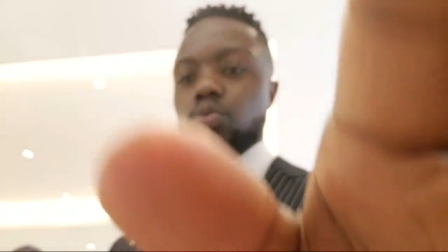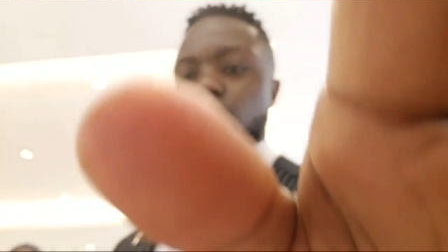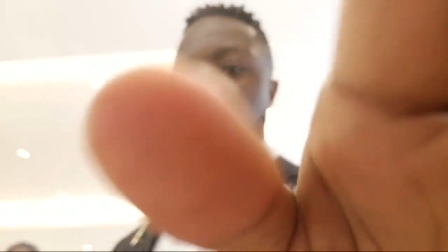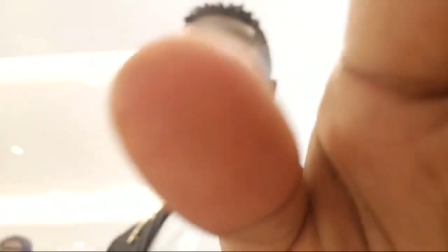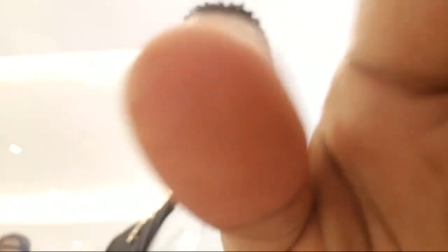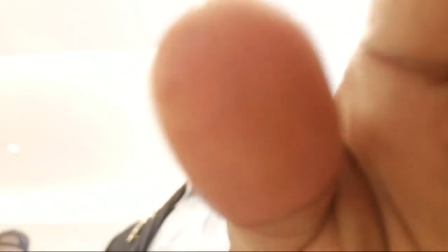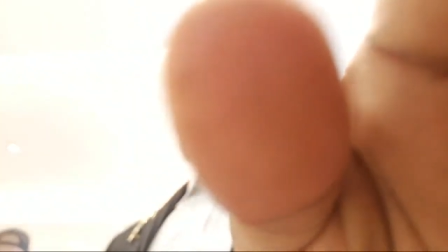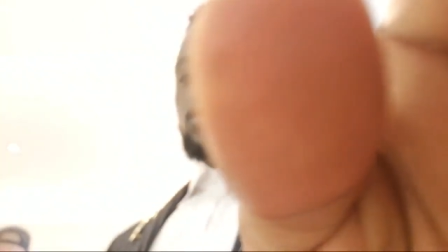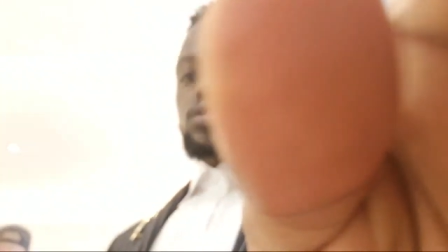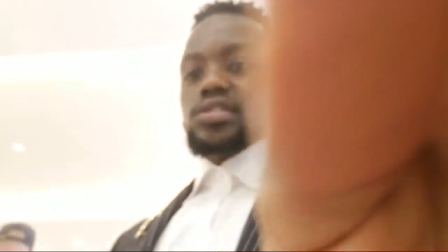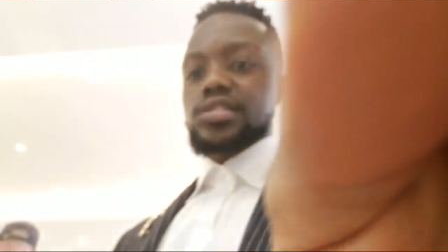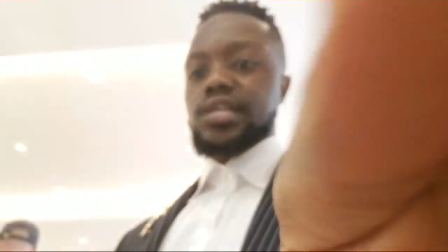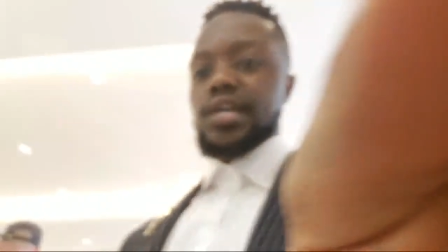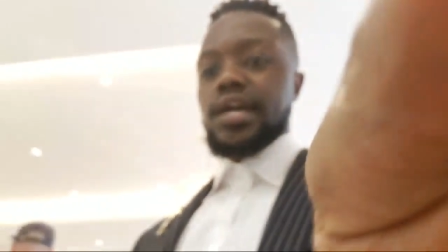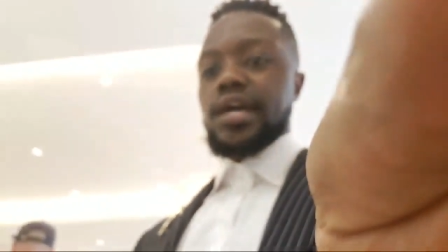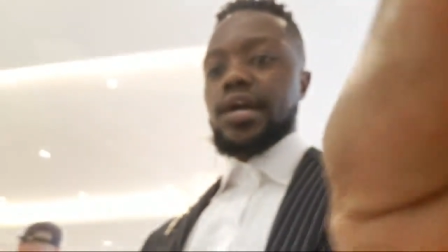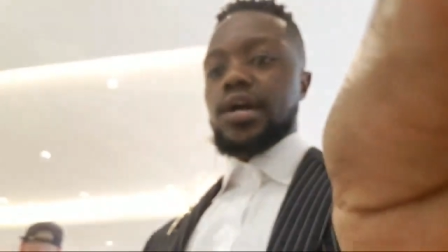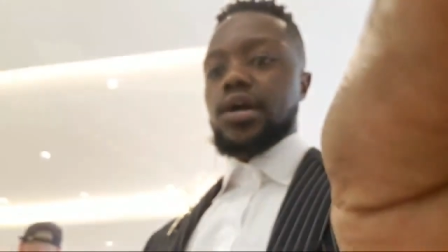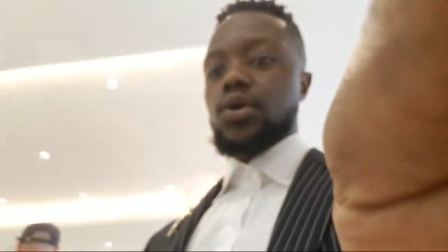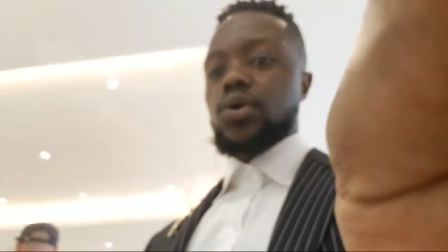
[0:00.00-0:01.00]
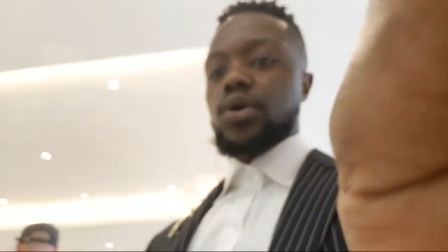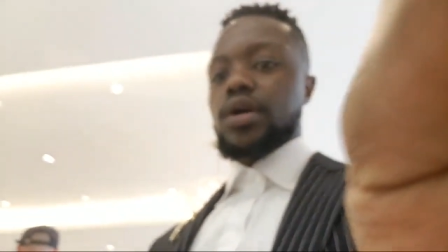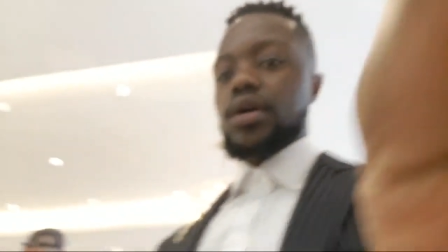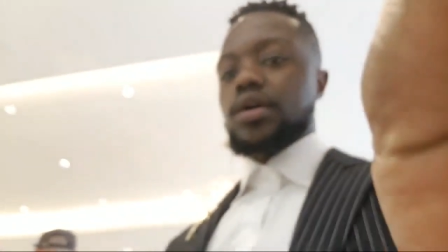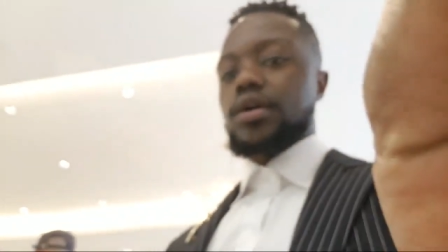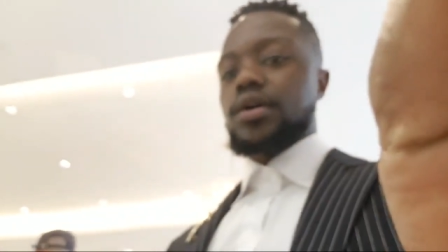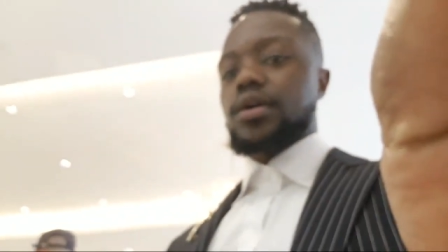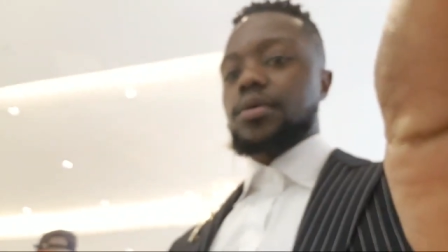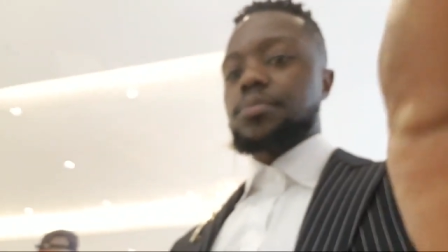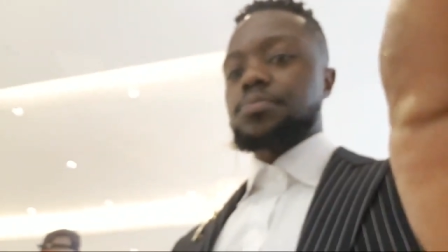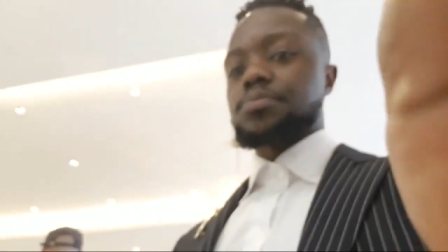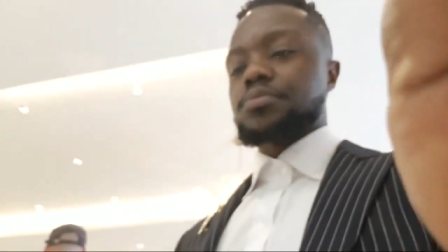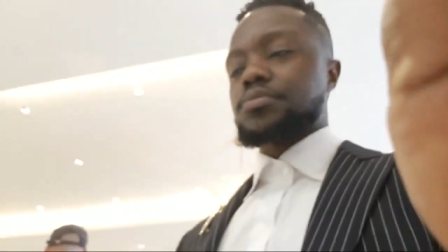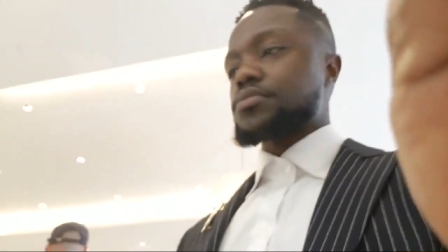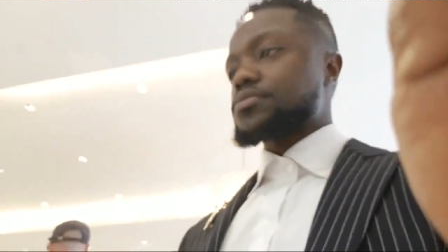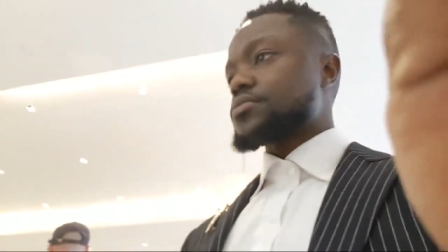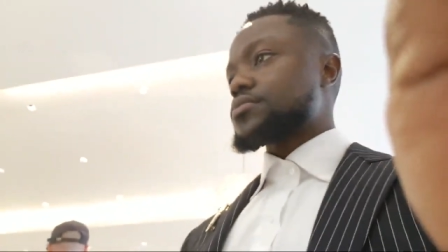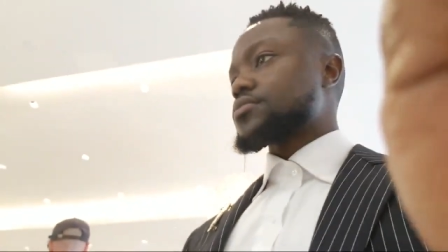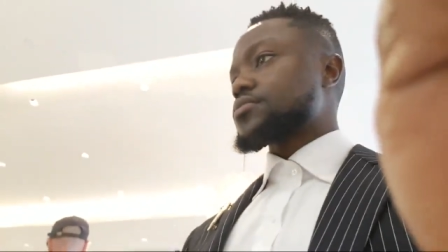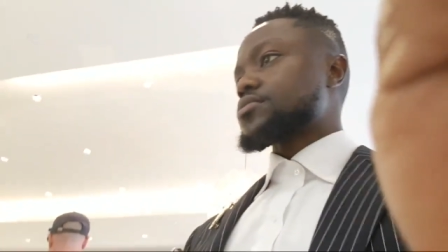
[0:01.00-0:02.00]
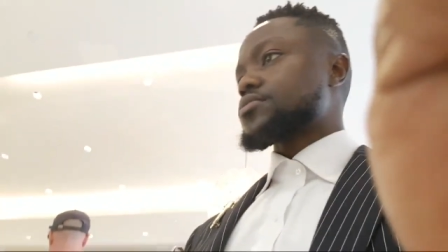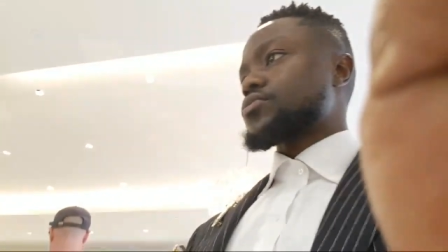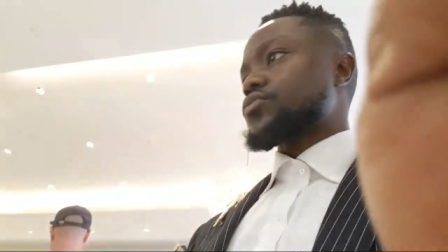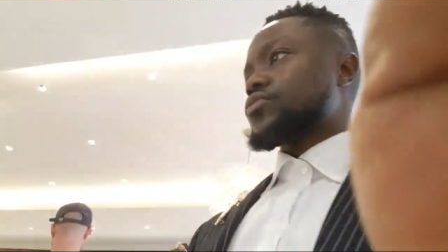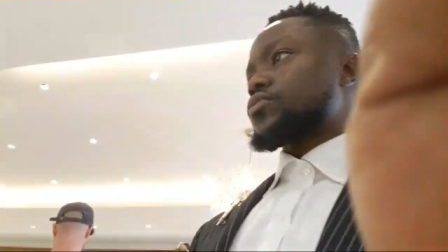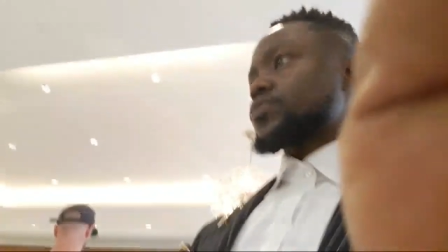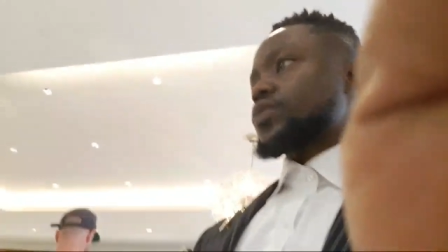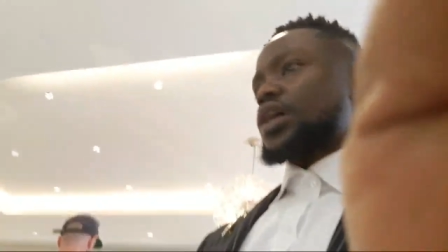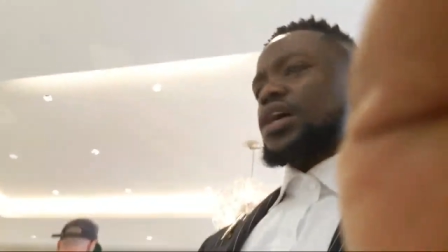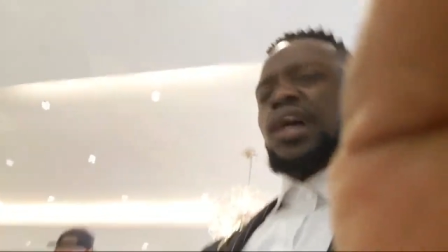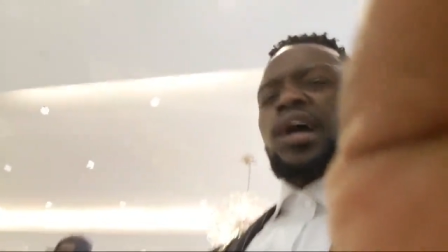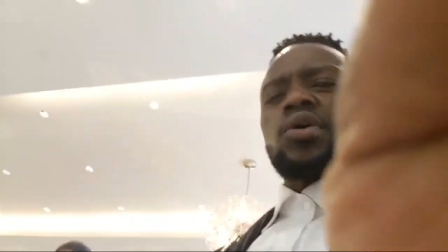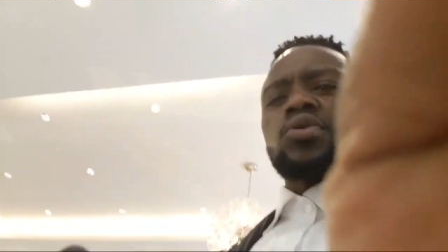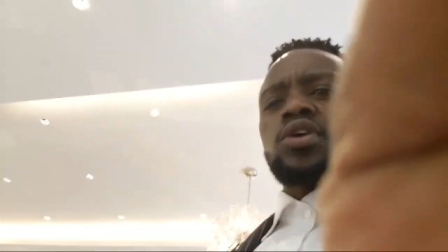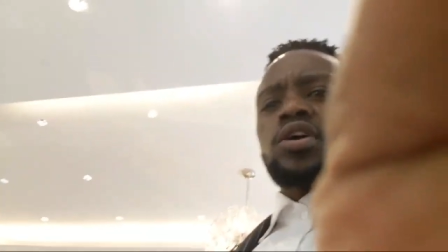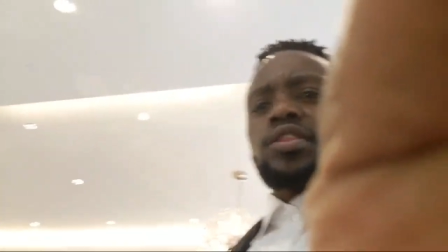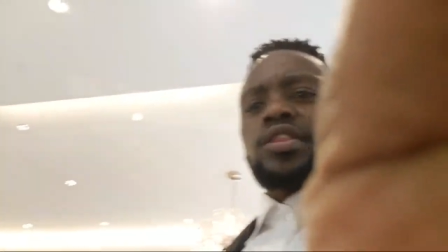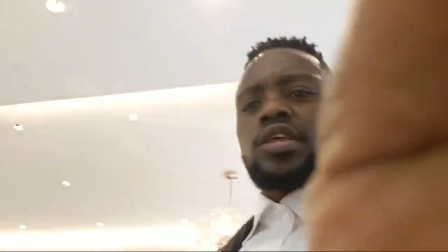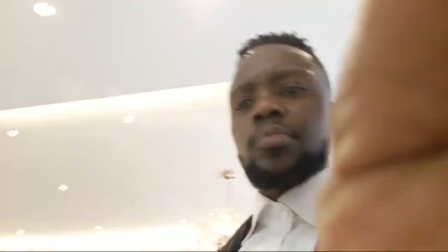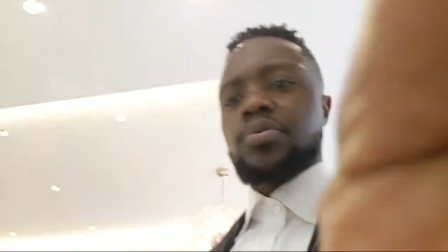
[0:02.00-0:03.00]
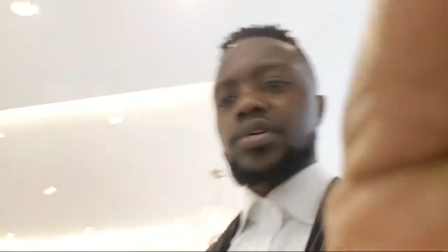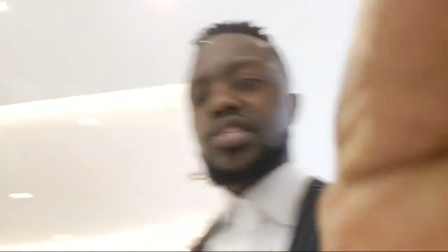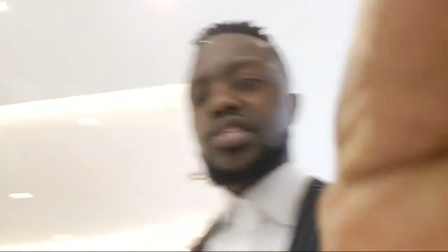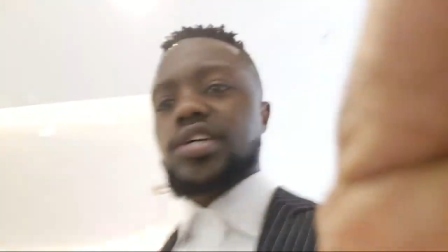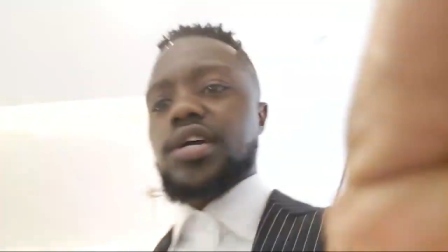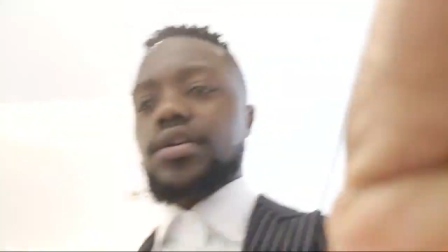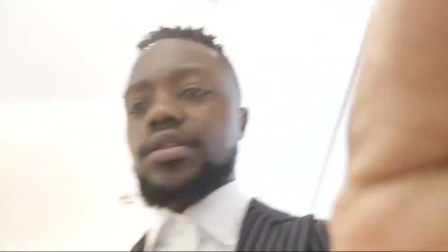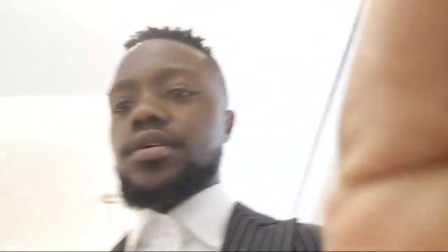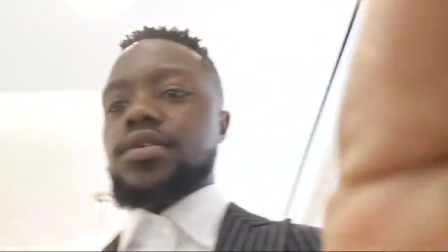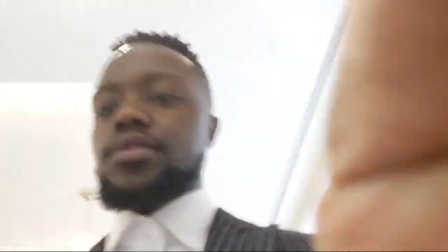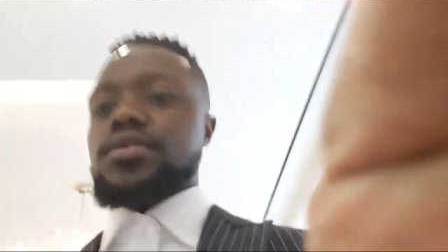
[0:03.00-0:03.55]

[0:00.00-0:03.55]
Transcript: wonders how um, how good they project.